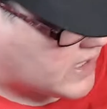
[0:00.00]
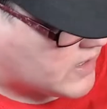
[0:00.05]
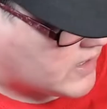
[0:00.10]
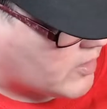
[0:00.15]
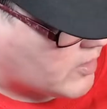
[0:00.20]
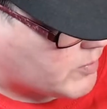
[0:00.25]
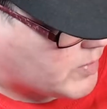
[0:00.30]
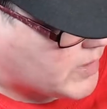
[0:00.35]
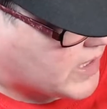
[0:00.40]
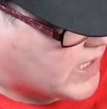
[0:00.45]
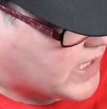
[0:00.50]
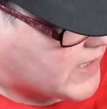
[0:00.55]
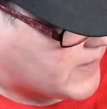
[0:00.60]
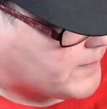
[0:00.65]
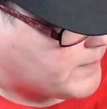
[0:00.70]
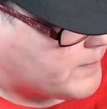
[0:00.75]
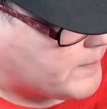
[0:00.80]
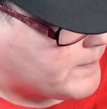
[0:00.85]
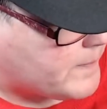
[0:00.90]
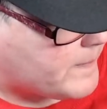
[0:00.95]
no biggie.
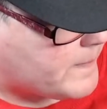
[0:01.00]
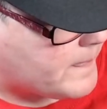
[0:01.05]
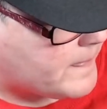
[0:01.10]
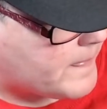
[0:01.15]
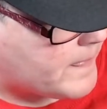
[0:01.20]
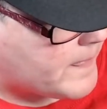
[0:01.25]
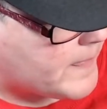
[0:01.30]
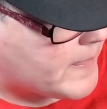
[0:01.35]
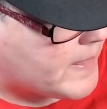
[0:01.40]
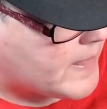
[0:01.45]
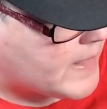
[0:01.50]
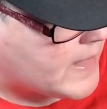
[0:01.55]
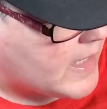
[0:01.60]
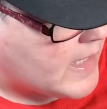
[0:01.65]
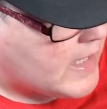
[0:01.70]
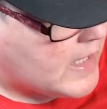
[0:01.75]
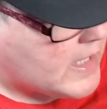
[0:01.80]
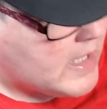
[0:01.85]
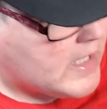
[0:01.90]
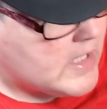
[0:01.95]

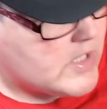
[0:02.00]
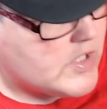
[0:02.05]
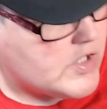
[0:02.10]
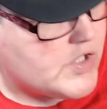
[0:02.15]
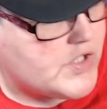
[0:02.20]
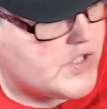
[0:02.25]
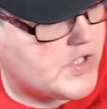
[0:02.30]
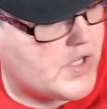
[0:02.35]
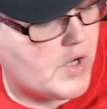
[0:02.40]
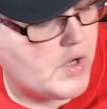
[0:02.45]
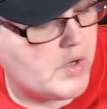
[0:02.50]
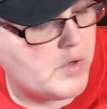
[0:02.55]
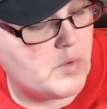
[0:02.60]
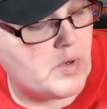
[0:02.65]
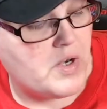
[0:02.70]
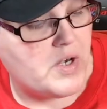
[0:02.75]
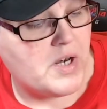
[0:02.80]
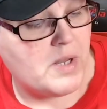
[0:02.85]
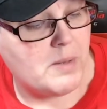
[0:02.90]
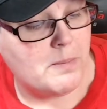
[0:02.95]
So
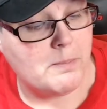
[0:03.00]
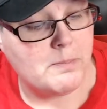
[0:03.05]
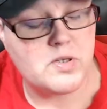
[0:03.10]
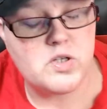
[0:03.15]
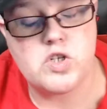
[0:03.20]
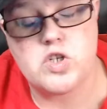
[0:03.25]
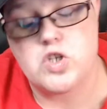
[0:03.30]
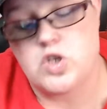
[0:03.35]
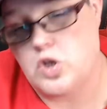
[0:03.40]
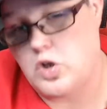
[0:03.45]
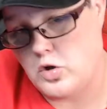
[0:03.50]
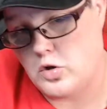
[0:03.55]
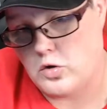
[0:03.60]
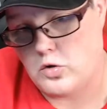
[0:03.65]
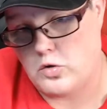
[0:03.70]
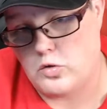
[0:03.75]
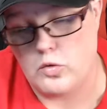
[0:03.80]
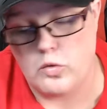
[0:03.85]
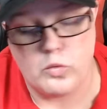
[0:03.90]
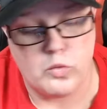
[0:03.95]
number
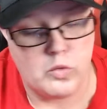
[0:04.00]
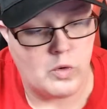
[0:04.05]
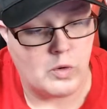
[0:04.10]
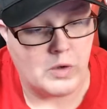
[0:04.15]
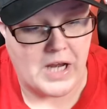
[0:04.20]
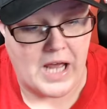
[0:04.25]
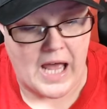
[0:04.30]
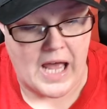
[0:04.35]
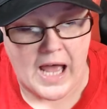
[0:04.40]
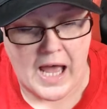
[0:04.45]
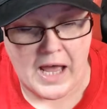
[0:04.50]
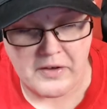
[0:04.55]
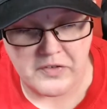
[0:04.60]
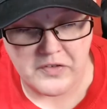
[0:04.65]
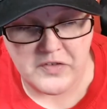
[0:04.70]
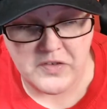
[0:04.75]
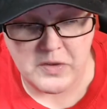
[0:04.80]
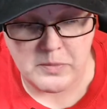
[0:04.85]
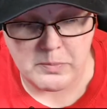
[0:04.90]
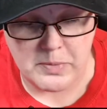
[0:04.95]
two would
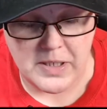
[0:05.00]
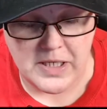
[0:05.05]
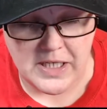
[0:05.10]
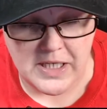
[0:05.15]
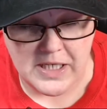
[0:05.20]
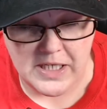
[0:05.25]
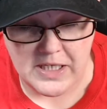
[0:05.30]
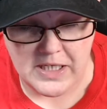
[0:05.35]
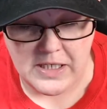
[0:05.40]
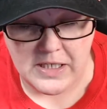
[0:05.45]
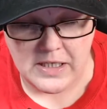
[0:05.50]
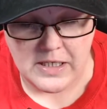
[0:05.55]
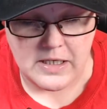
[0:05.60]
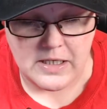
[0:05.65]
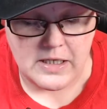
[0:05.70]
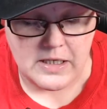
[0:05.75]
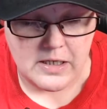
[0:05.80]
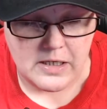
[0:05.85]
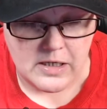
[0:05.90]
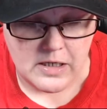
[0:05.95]
have to be
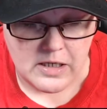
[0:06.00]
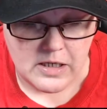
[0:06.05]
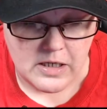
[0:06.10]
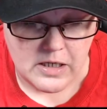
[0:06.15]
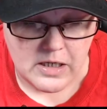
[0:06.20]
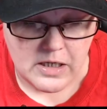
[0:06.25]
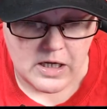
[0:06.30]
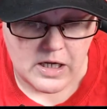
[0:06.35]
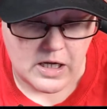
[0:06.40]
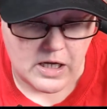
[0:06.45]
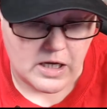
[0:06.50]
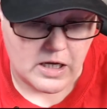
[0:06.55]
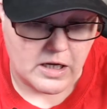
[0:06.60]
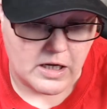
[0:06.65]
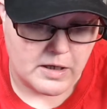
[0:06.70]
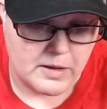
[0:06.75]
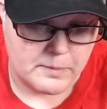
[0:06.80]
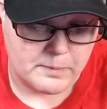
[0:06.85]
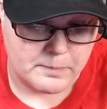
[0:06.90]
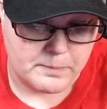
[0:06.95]

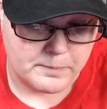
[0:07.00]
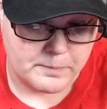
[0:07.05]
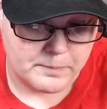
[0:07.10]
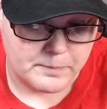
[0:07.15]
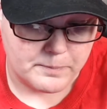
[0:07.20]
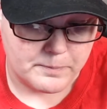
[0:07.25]
um,